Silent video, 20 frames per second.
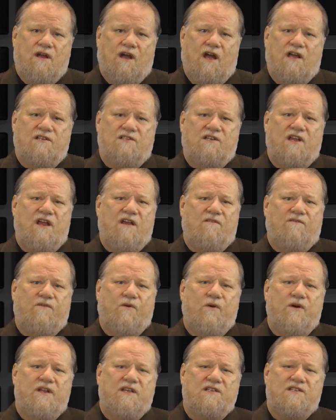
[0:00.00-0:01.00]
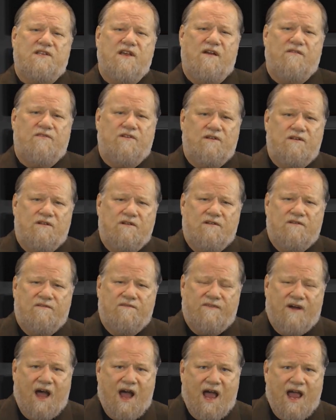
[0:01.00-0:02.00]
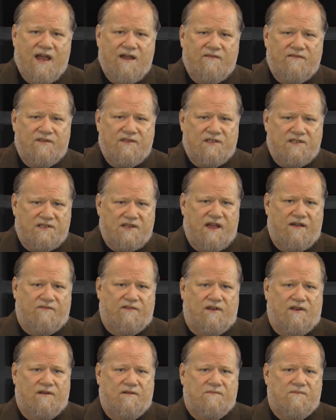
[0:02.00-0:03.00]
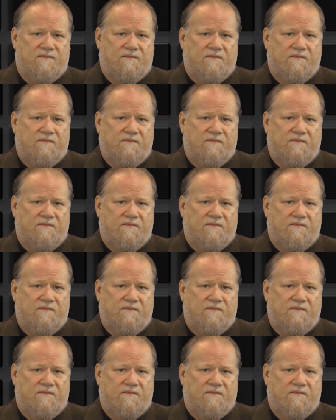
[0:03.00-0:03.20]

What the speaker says: Isaiah 47, 5 and 7.